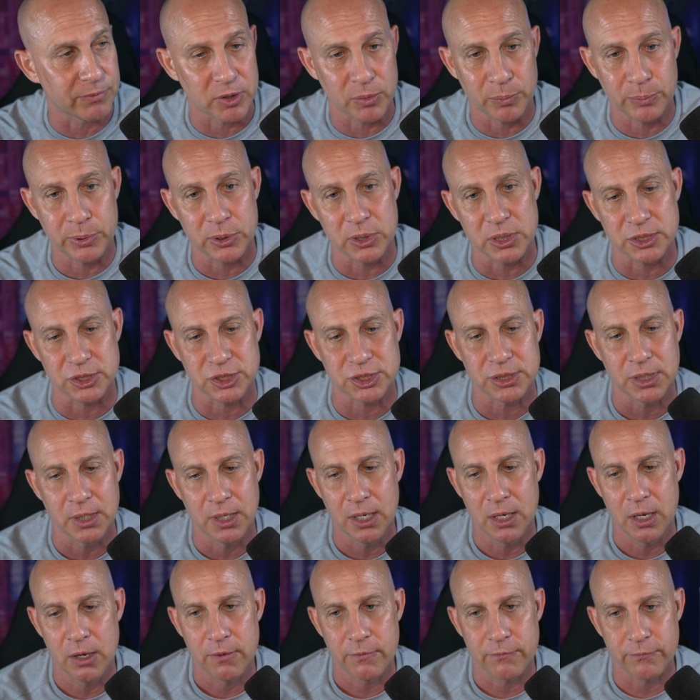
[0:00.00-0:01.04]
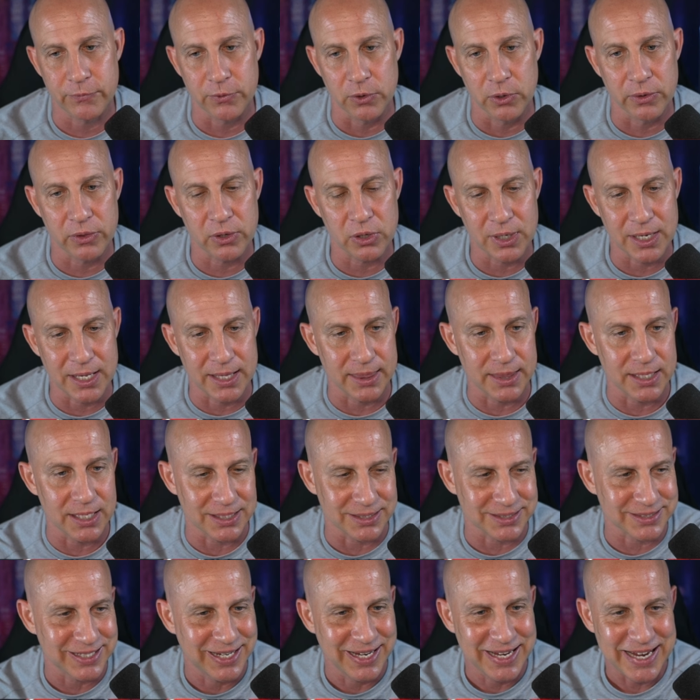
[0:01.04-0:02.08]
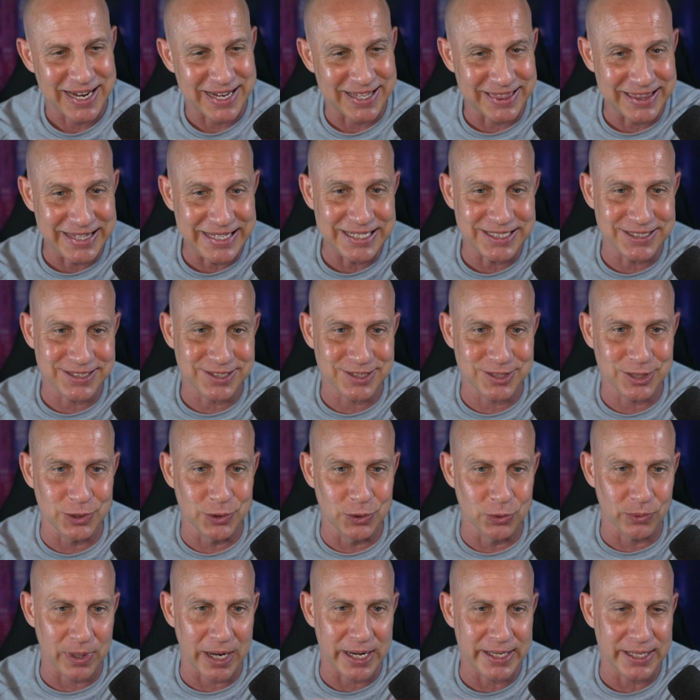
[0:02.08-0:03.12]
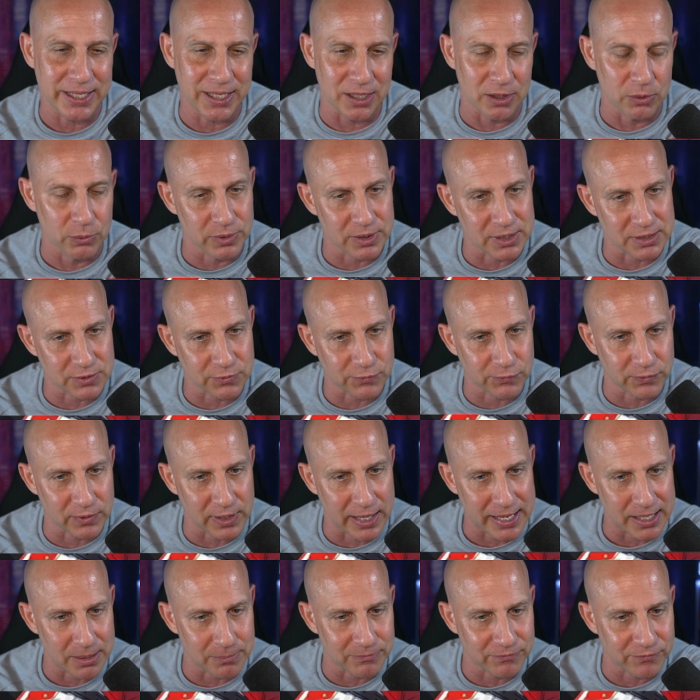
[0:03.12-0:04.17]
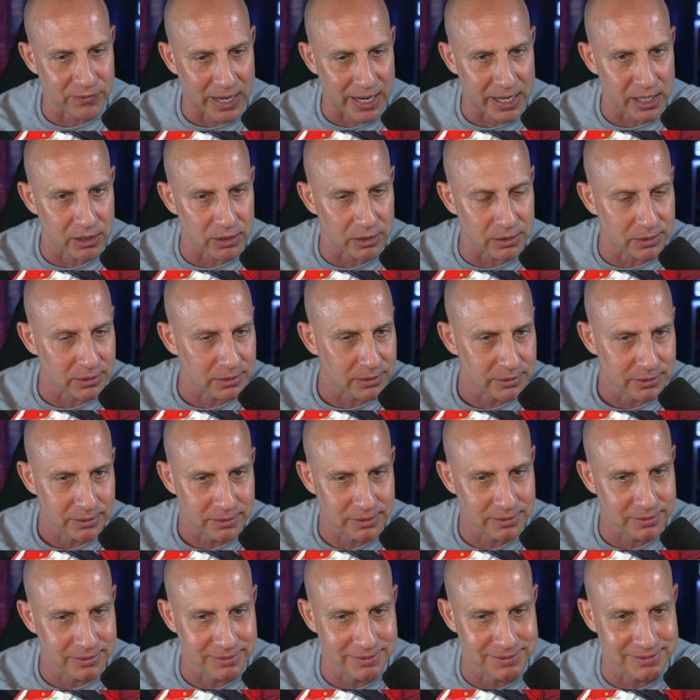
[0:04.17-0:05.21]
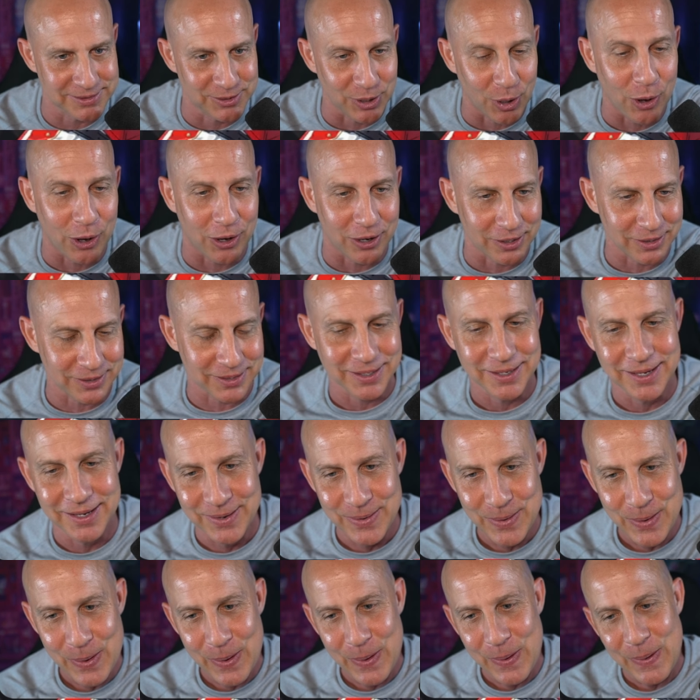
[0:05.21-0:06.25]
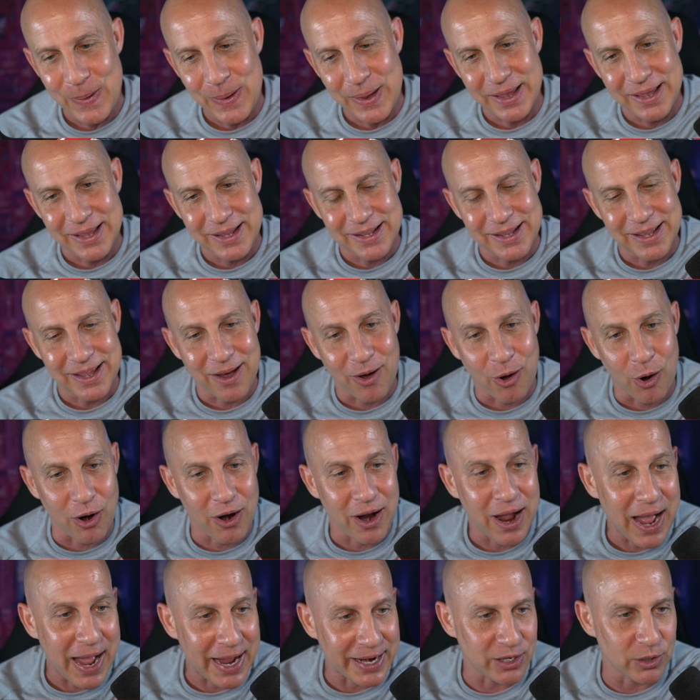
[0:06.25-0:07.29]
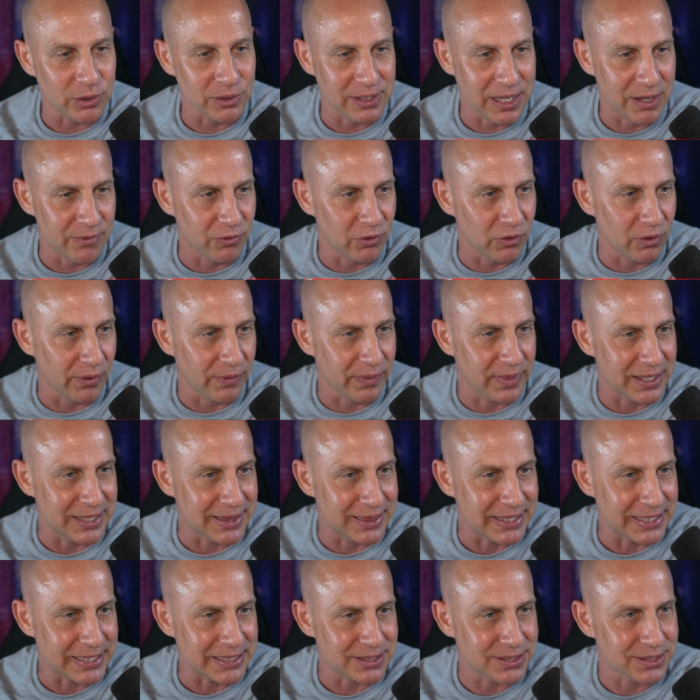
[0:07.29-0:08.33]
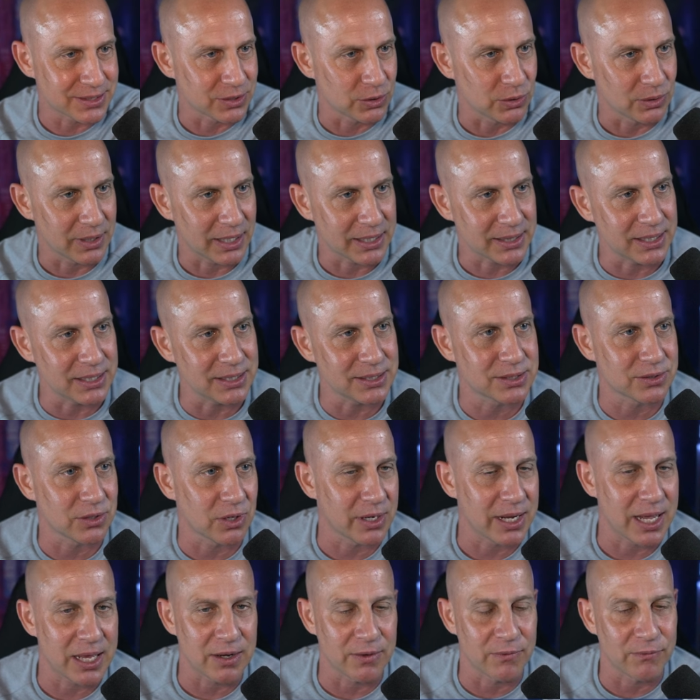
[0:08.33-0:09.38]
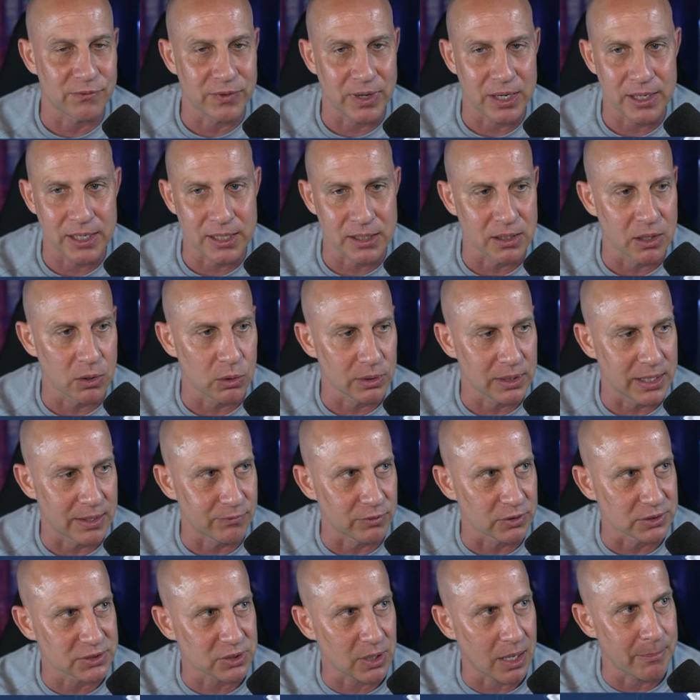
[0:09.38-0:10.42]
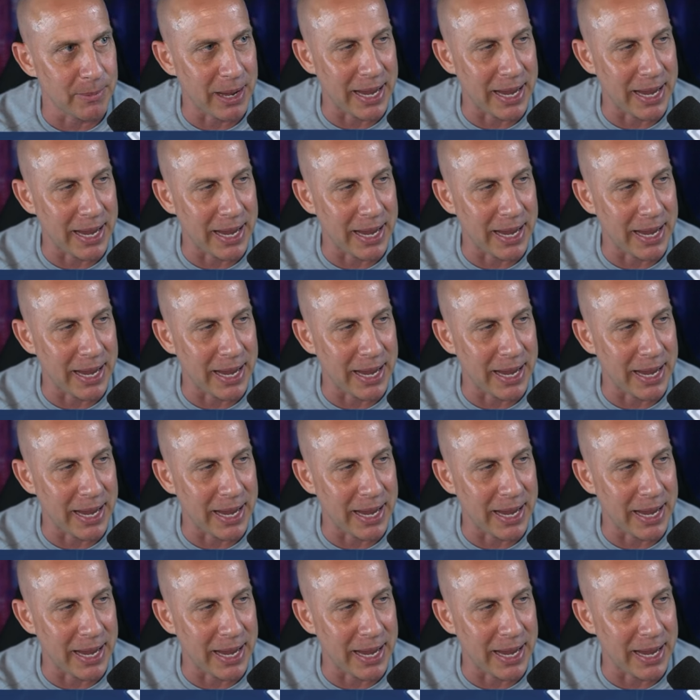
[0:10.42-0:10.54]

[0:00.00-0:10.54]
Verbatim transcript: to push further in this. And these two right here with this flame fire dog are higher level than these two. Like these start out at very low level. So I'm